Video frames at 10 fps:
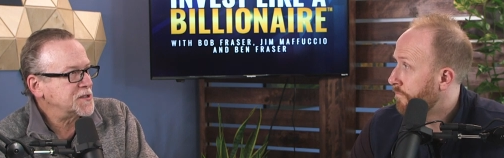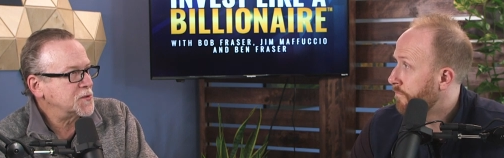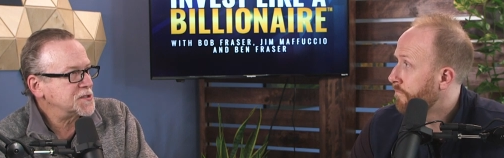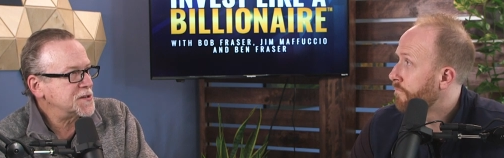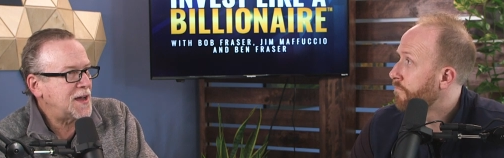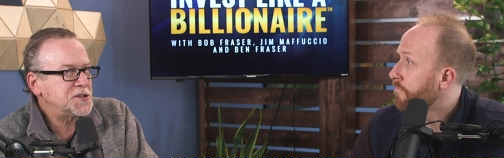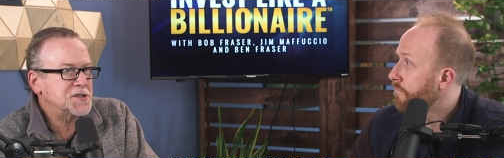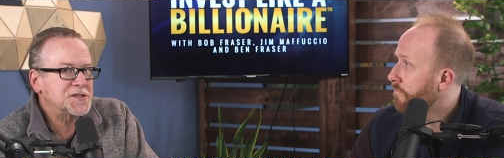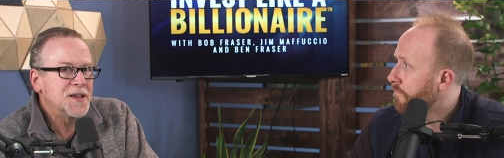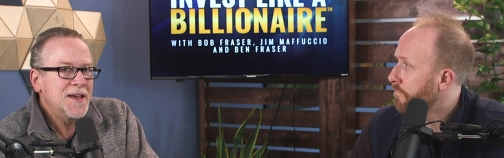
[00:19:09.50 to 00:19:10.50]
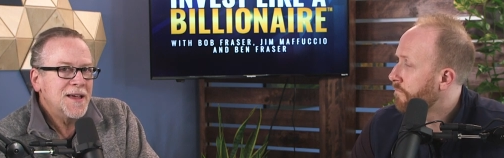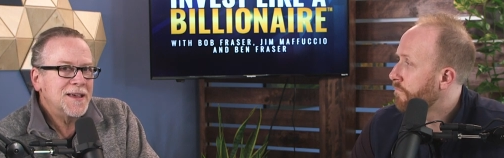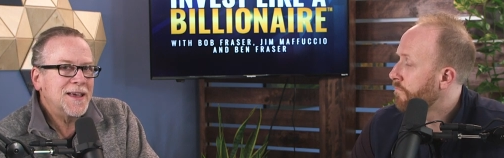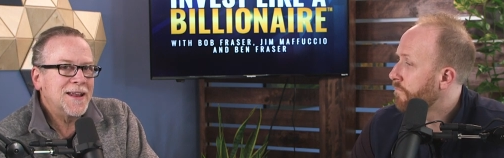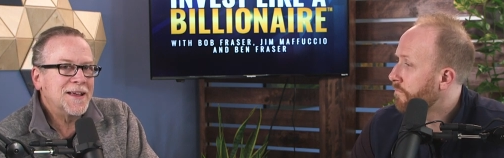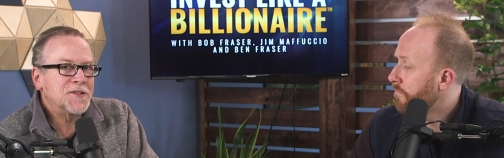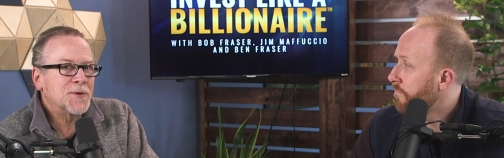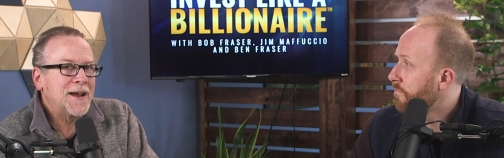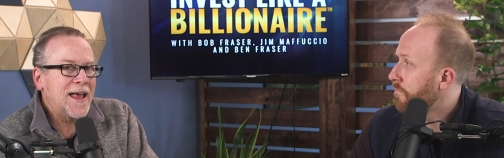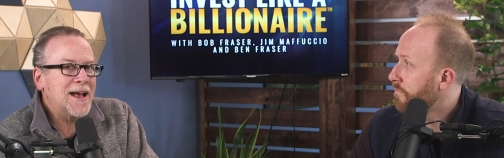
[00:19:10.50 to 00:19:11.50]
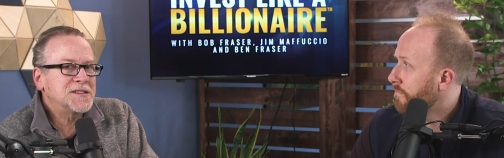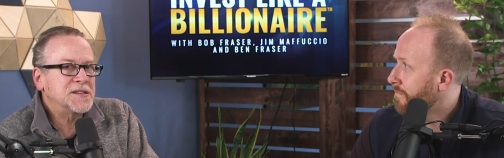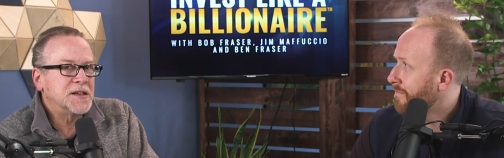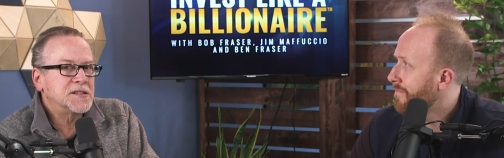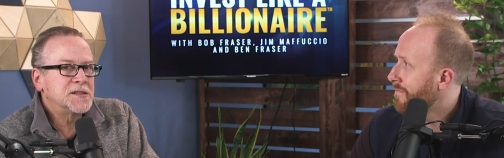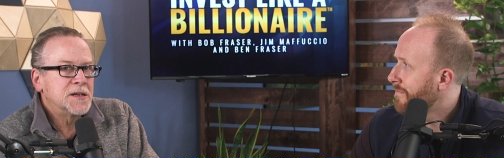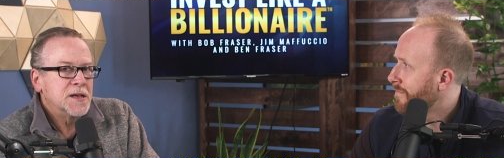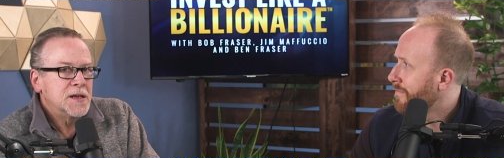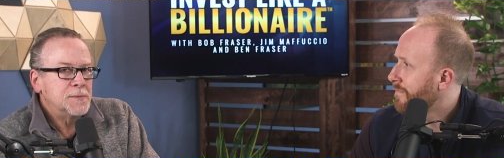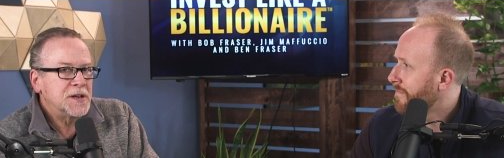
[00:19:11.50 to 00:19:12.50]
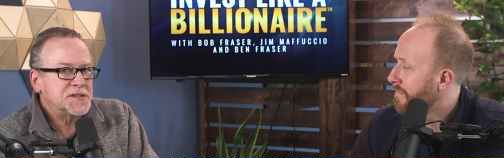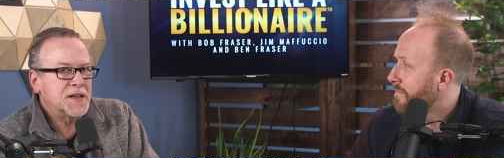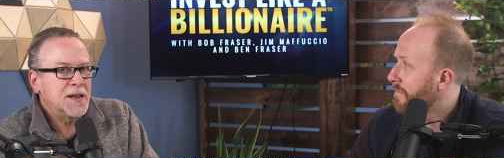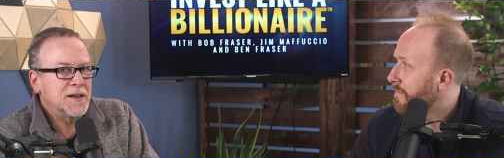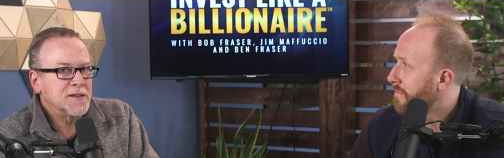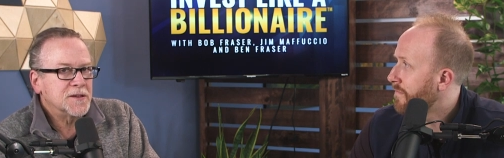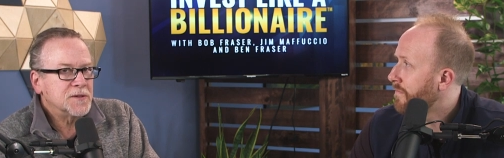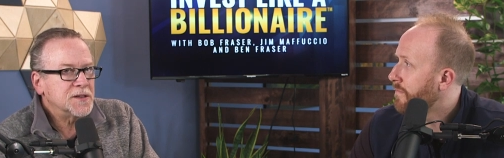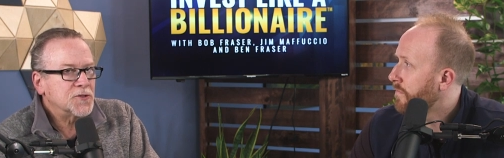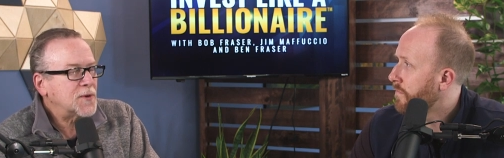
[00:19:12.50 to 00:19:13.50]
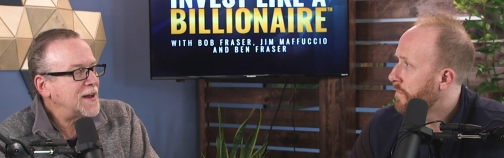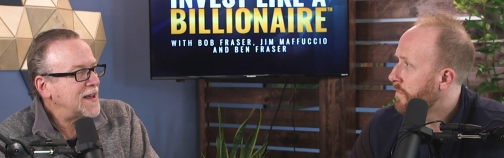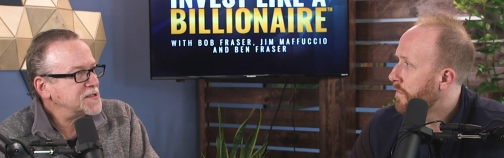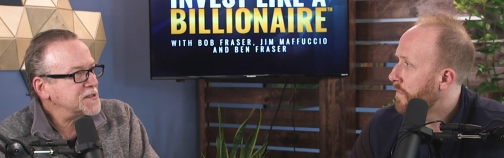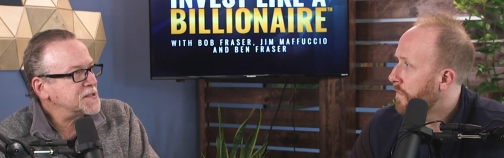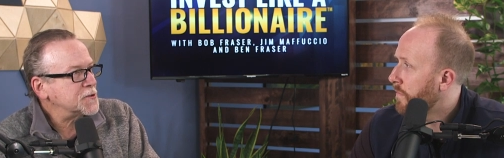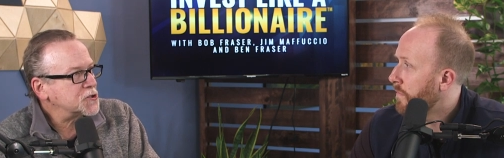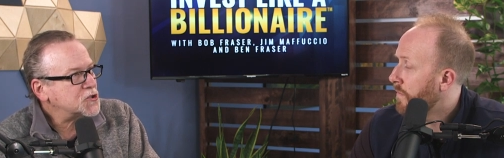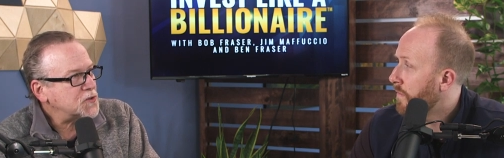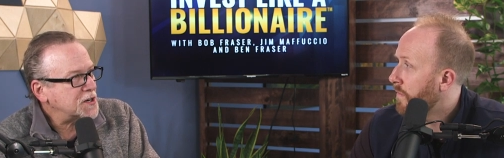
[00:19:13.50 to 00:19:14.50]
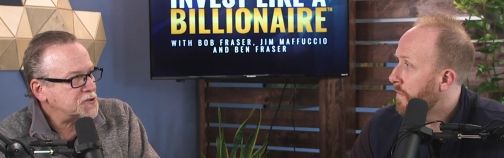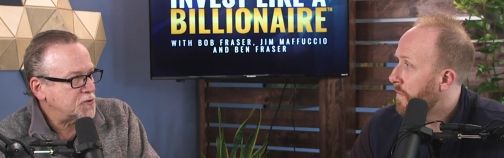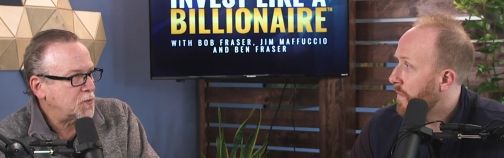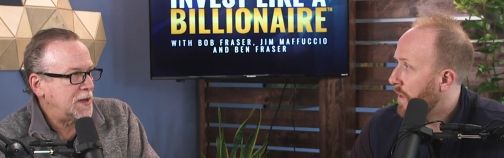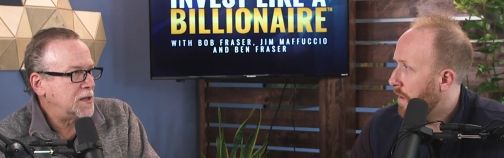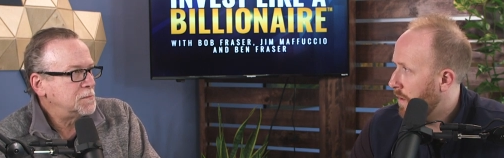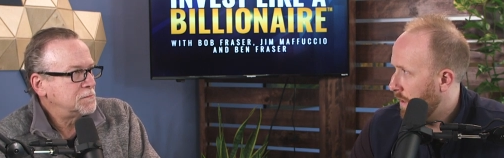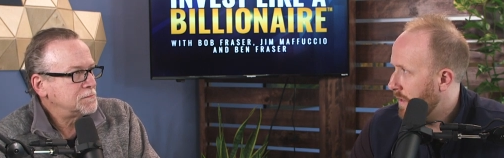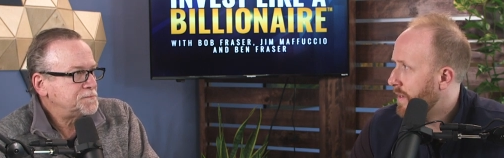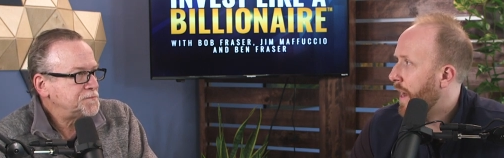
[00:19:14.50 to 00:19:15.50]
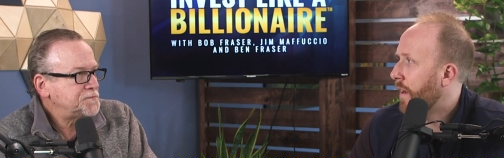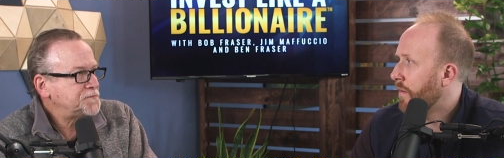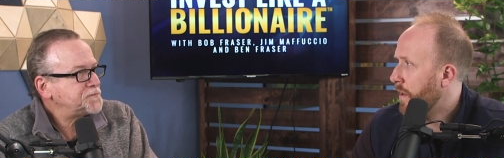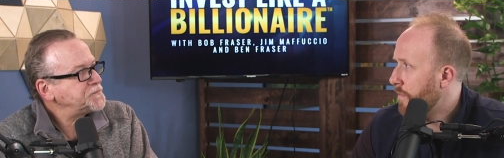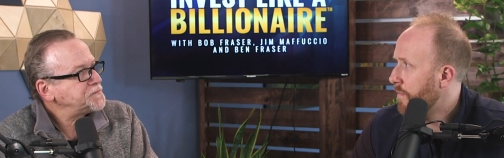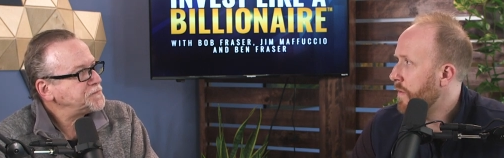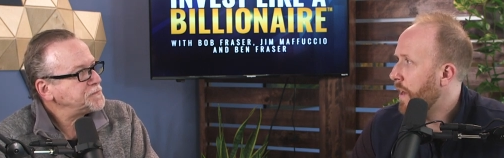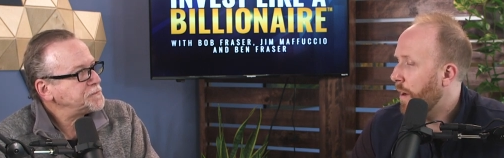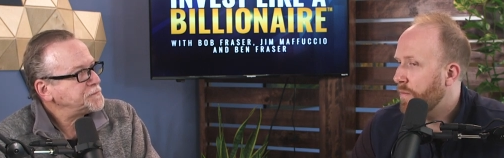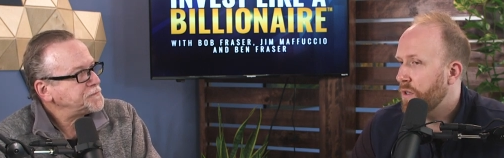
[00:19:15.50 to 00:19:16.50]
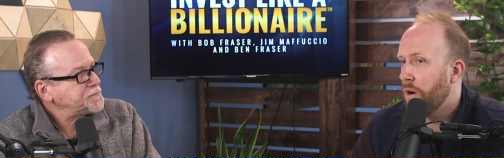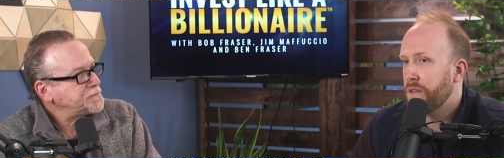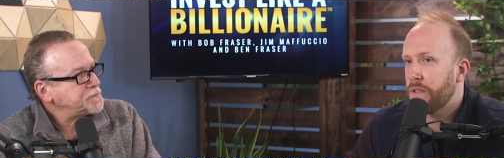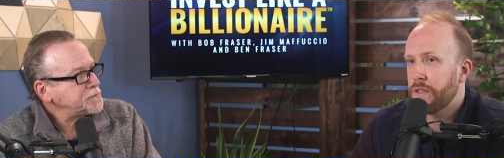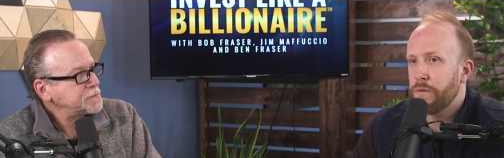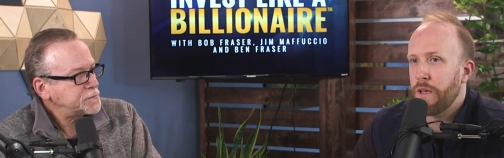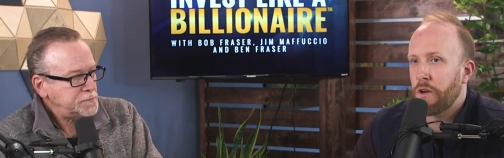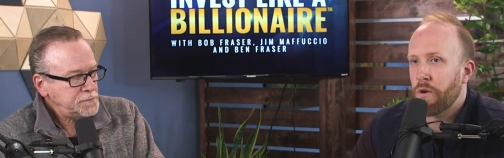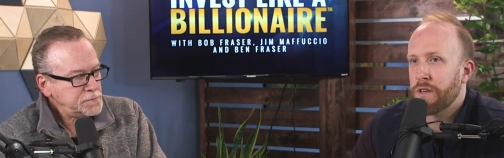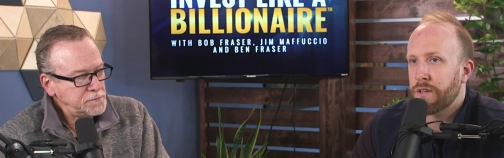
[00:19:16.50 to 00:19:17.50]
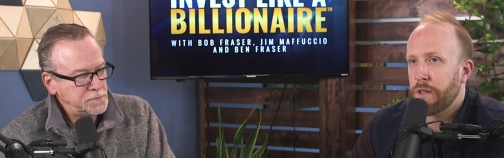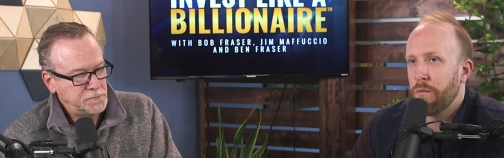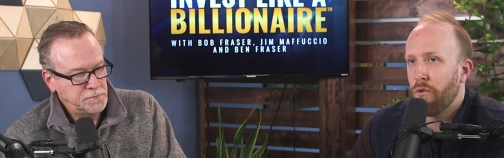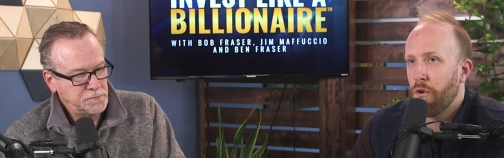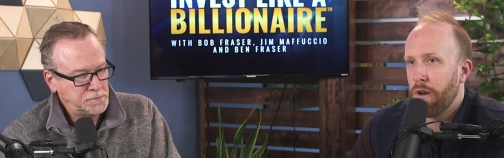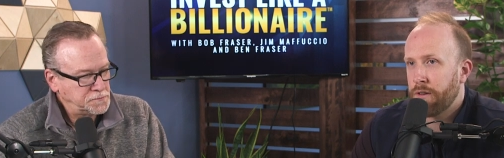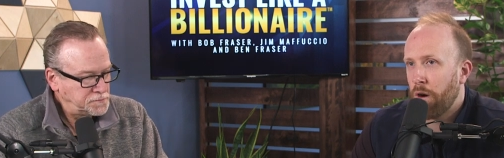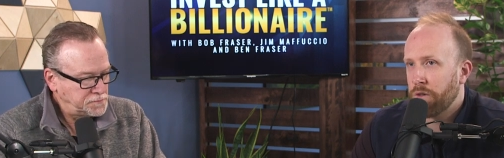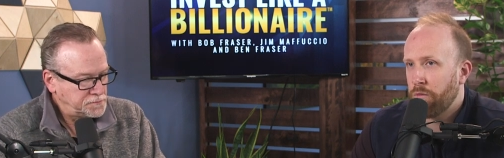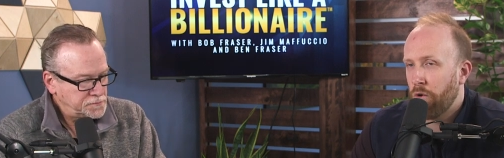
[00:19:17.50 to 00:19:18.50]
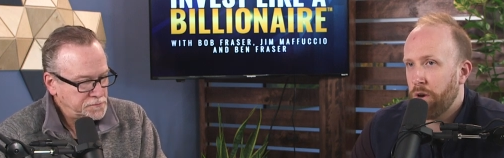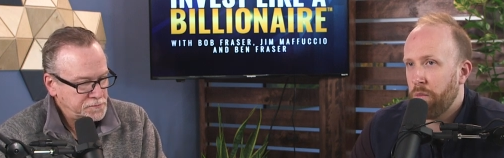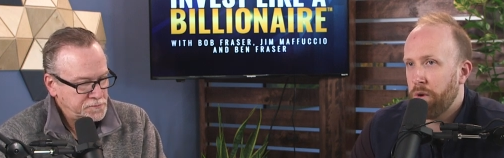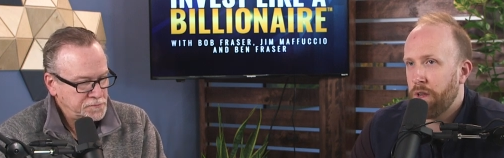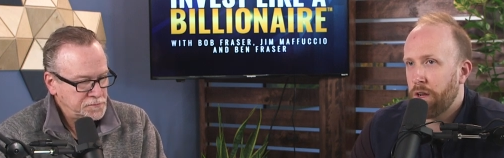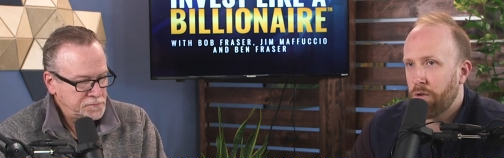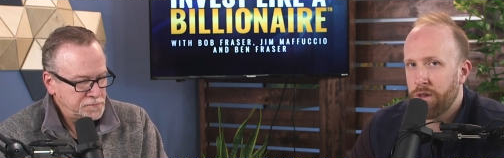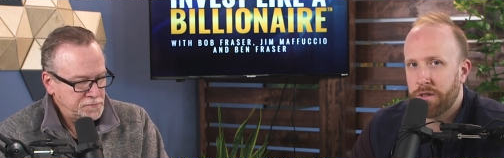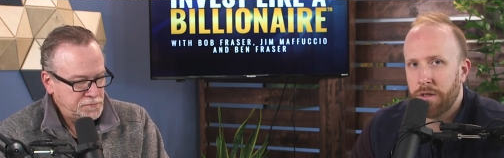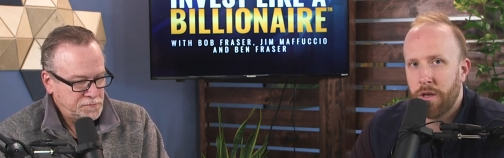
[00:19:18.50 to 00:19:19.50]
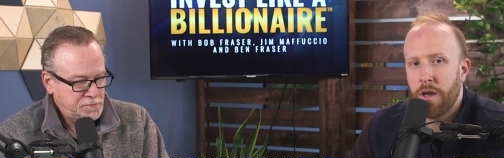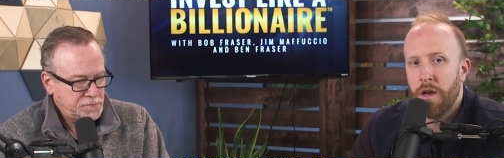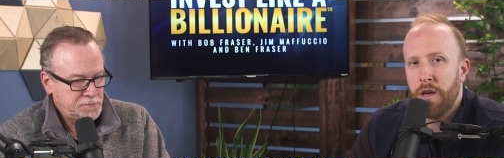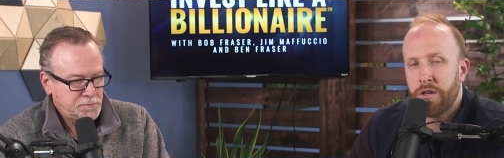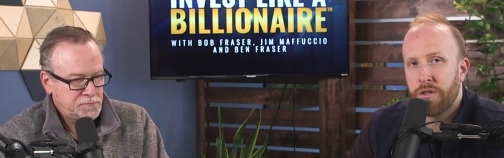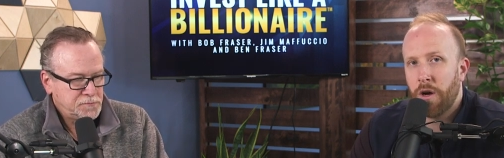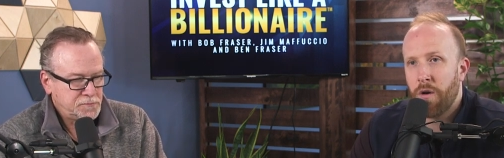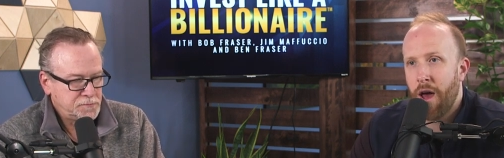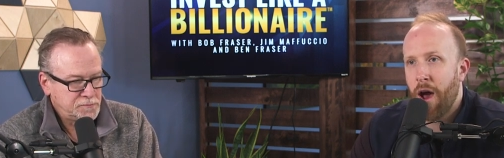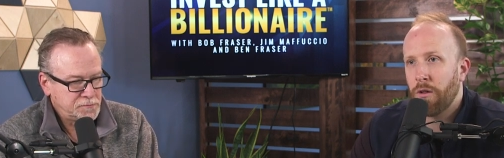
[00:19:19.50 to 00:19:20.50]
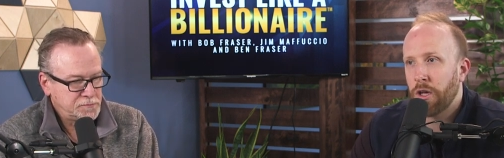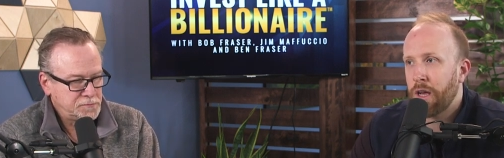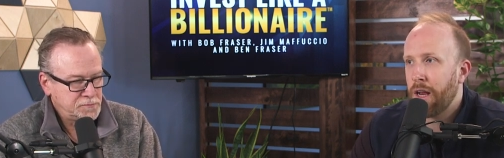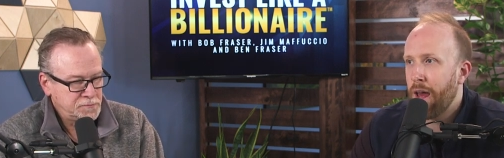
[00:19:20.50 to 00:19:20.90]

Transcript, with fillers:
Speaker 1: So it's not just getting in the right assets, but it's getting in the in the right assets that are structured well.
Speaker 2: Exactly. Yeah. So it's it's increasingly important. It's always important, but increasingly so now. Looking